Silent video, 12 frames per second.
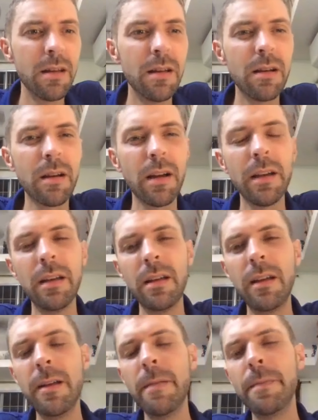Okay.
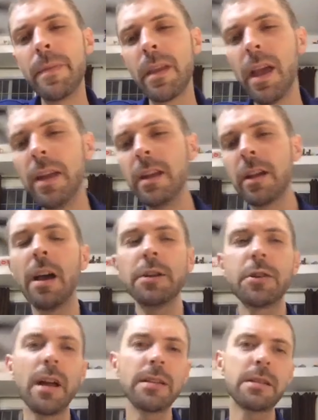And in
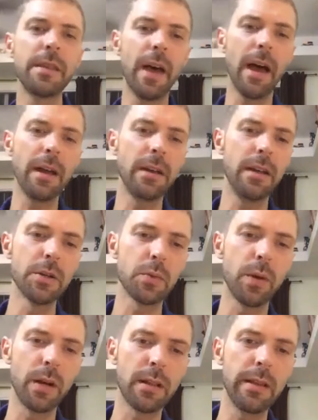contrast to that, here's
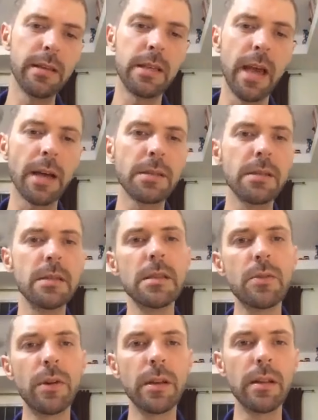what Ecclesiastes is
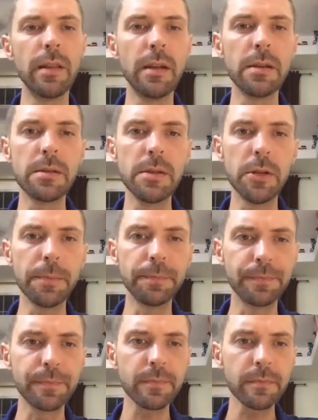going to lead us to do.
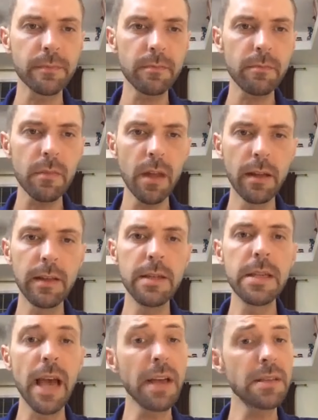
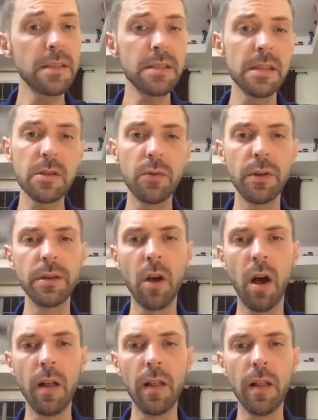Ecclesiastes is going to
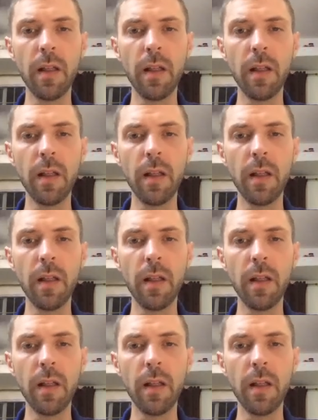call us